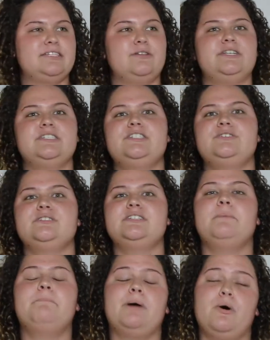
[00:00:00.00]
so this is using
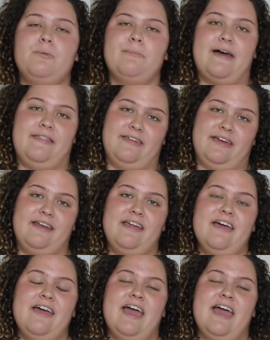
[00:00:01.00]
the bowl method